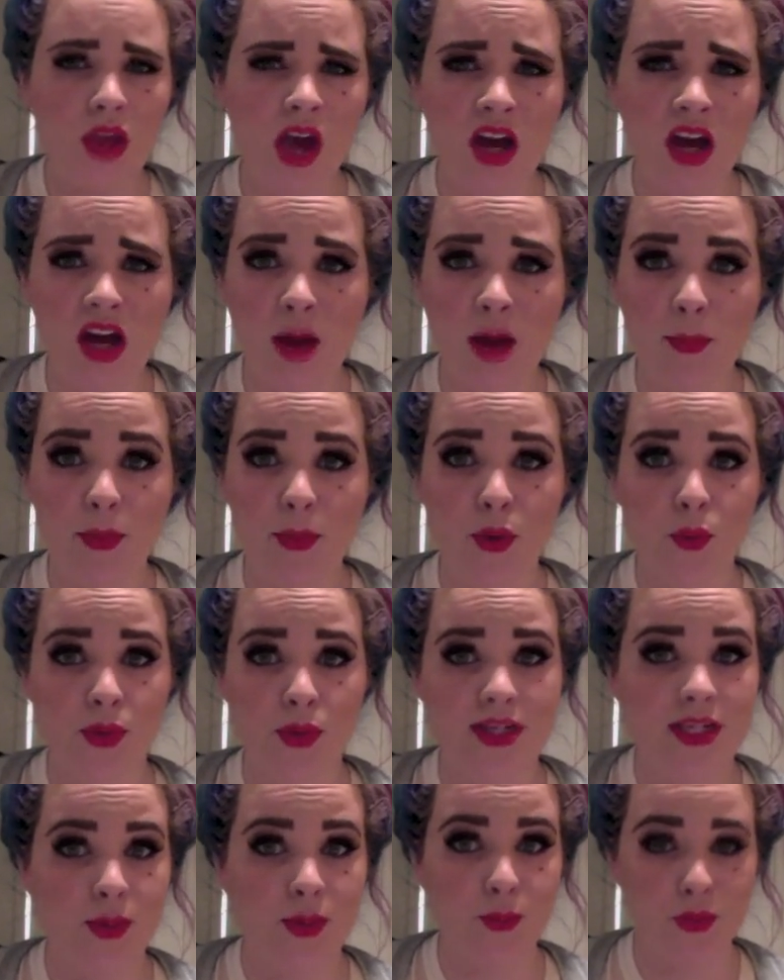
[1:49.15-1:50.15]
a couple
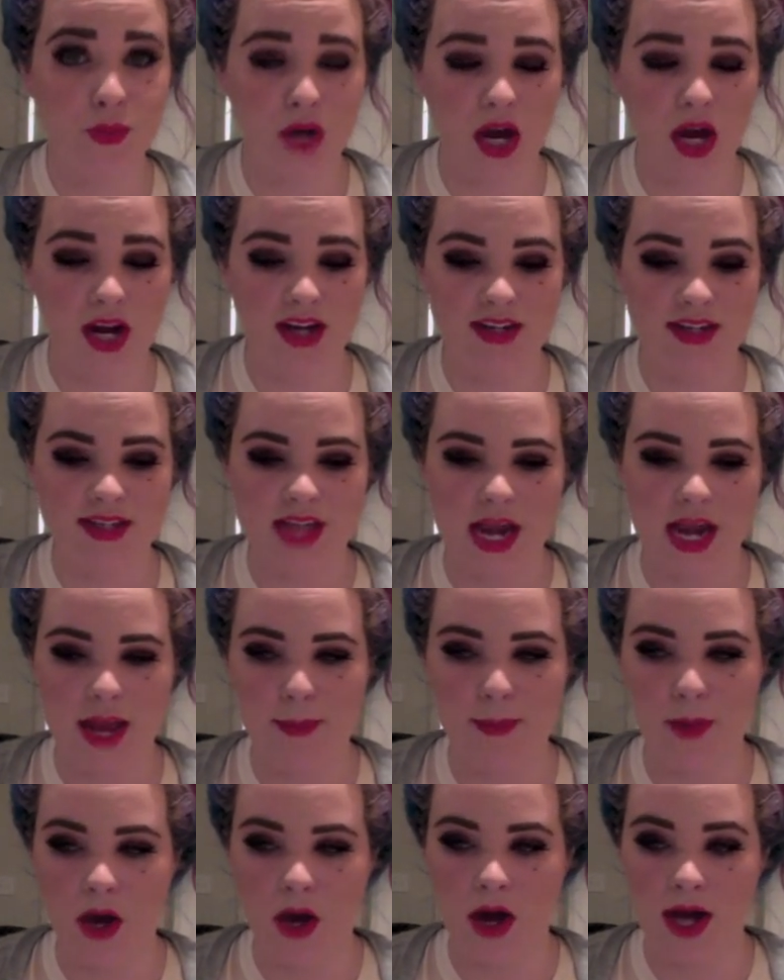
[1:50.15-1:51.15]
recent products that
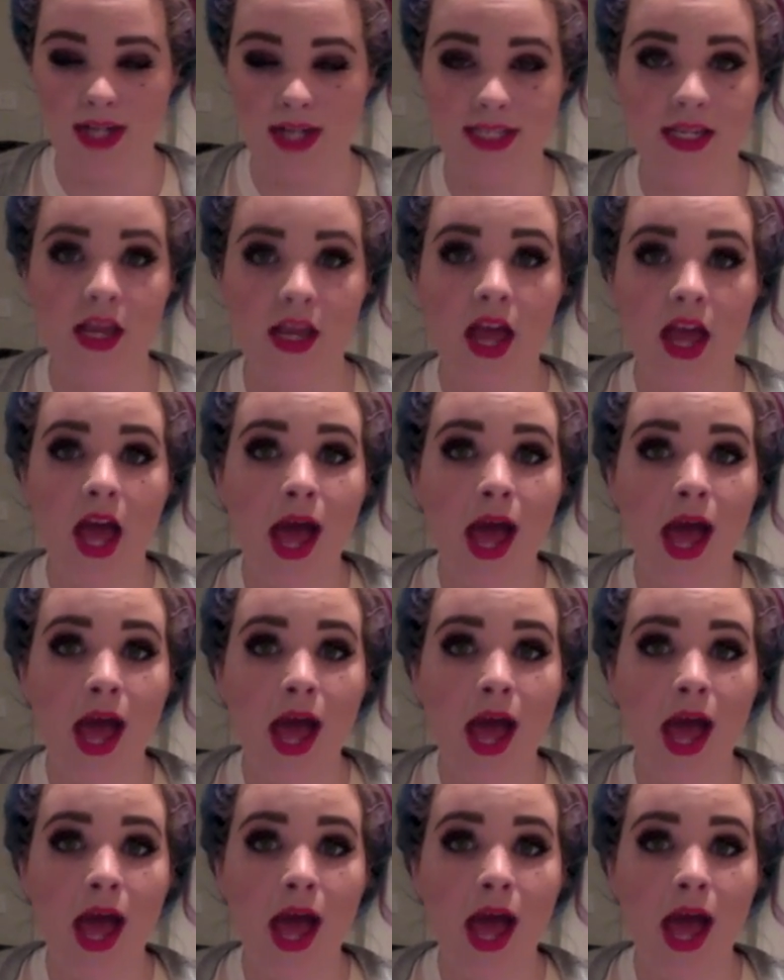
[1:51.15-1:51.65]
I bought